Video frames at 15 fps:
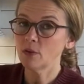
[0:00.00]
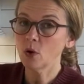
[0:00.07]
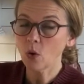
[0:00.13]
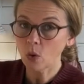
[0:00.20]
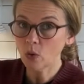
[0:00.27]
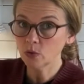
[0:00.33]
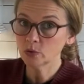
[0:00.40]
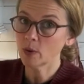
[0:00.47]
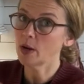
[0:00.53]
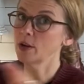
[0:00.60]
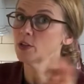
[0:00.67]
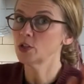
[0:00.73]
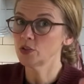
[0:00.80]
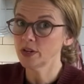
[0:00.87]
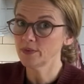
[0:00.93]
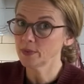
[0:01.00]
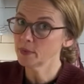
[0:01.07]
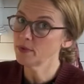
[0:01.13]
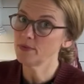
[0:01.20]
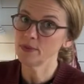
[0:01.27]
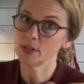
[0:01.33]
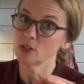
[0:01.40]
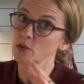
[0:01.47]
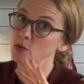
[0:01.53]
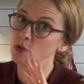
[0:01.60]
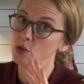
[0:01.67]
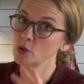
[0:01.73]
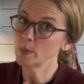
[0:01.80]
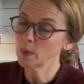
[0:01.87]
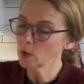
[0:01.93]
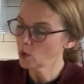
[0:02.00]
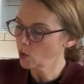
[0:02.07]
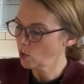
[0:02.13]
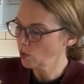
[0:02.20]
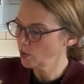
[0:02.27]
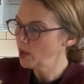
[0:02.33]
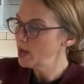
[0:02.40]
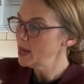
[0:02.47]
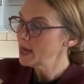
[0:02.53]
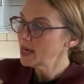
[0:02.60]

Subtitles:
cold water straight from the fridge, so it's super cold